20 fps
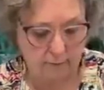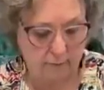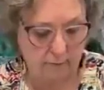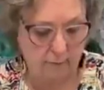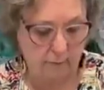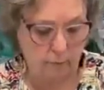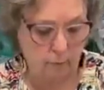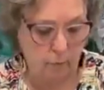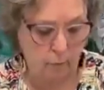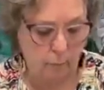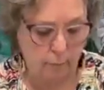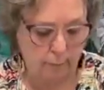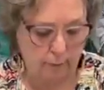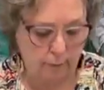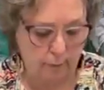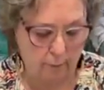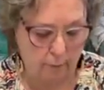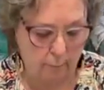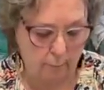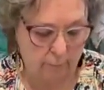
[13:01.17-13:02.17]
this a little
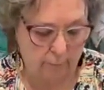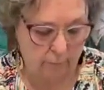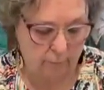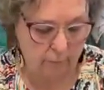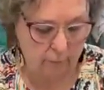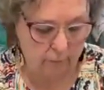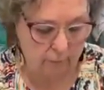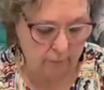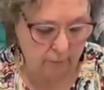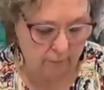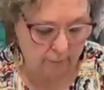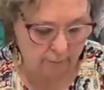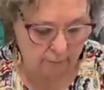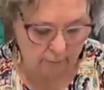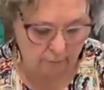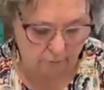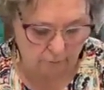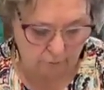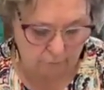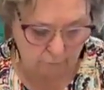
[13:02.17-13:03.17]
bit because
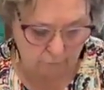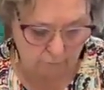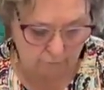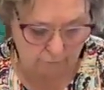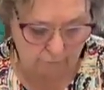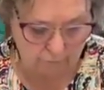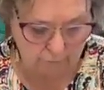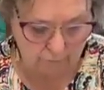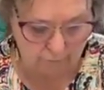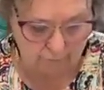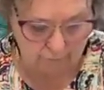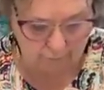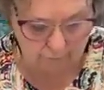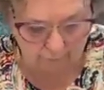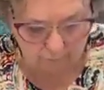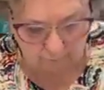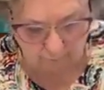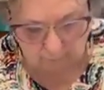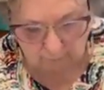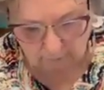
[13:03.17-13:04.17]
this
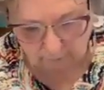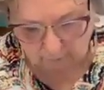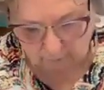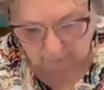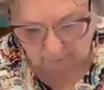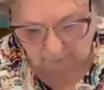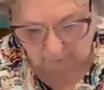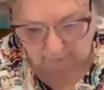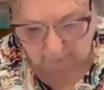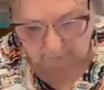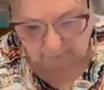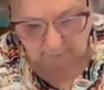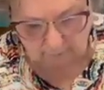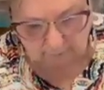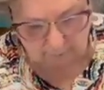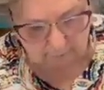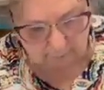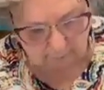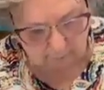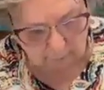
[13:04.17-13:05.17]
surface
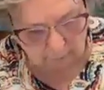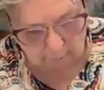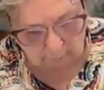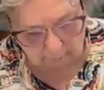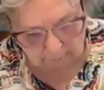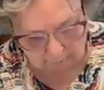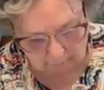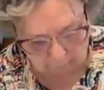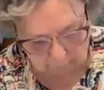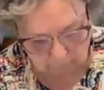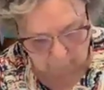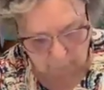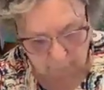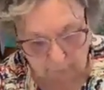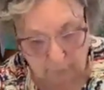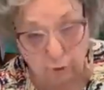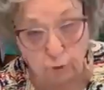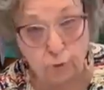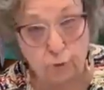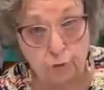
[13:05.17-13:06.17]
is
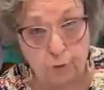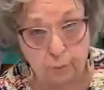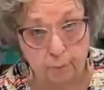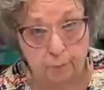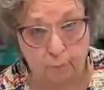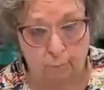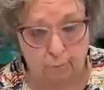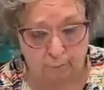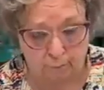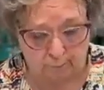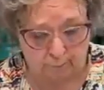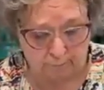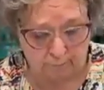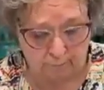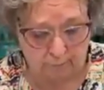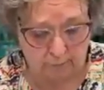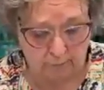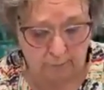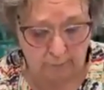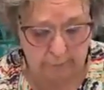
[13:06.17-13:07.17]
reusable,
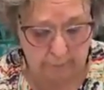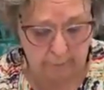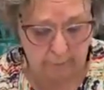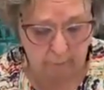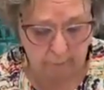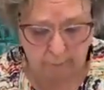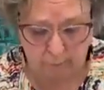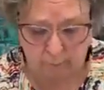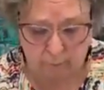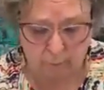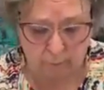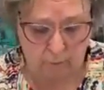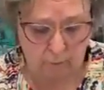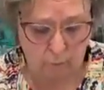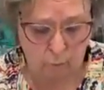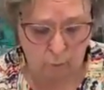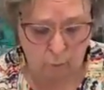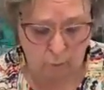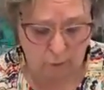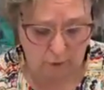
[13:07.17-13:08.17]
cleanable,
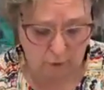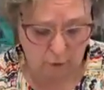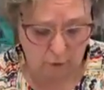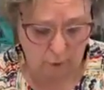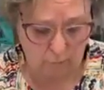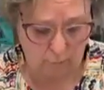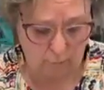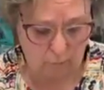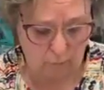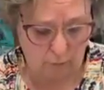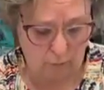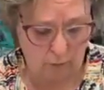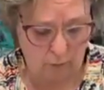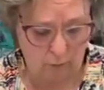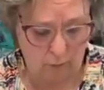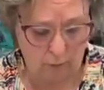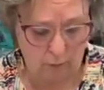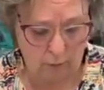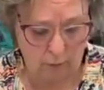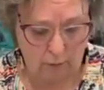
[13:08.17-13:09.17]
washable,
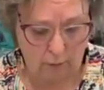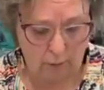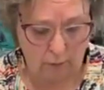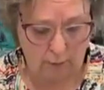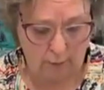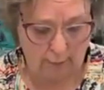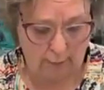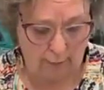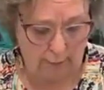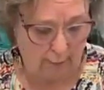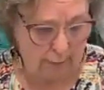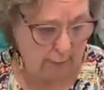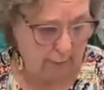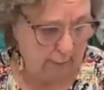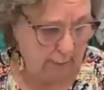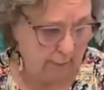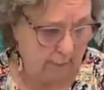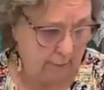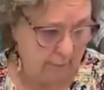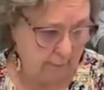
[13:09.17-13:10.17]

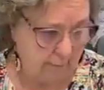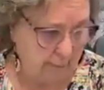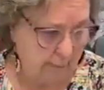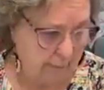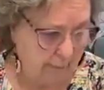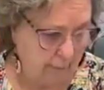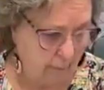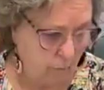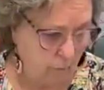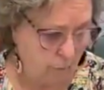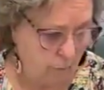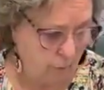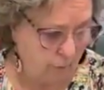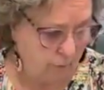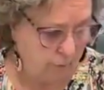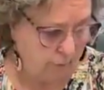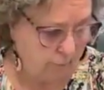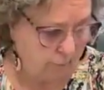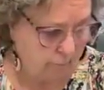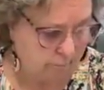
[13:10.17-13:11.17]
and I don't
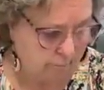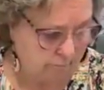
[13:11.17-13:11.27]
want